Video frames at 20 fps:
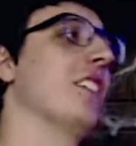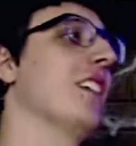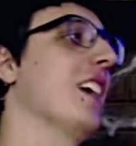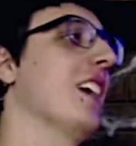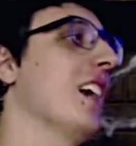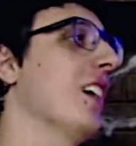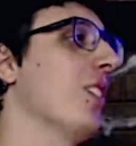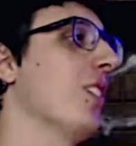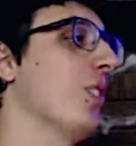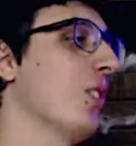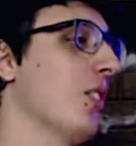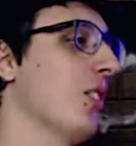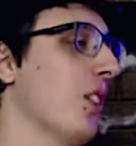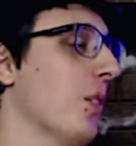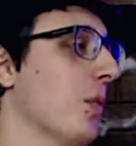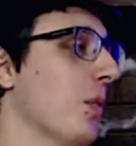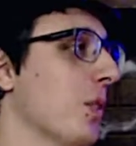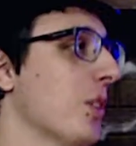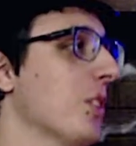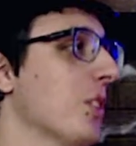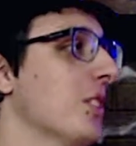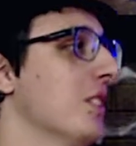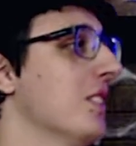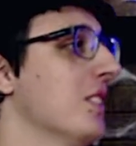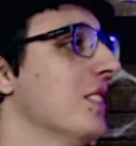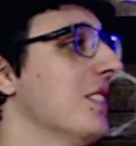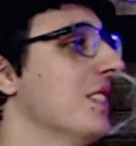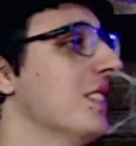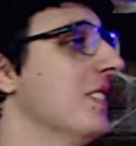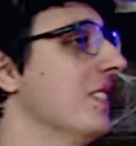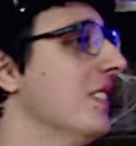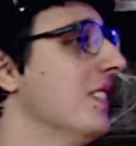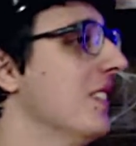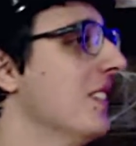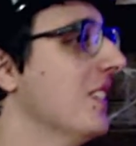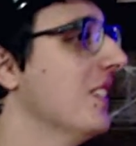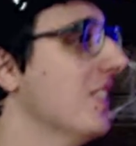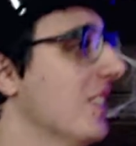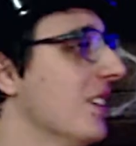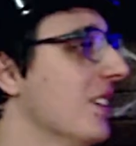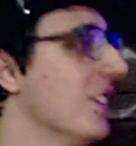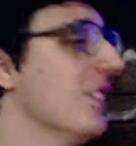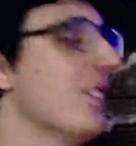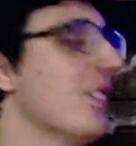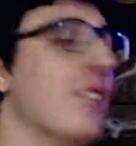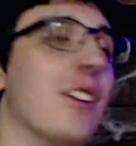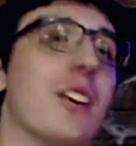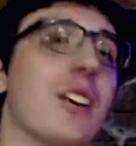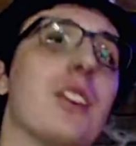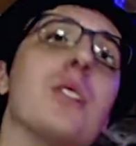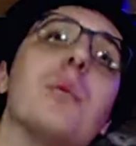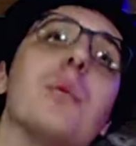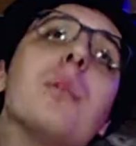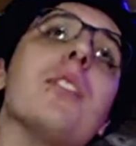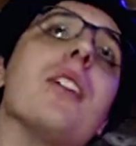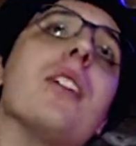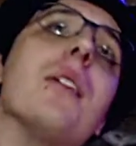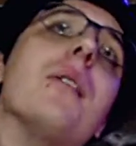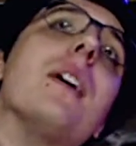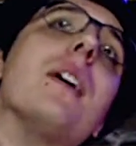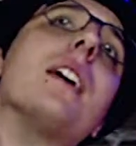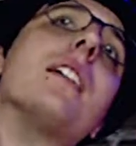yeah, or silver. Very specific.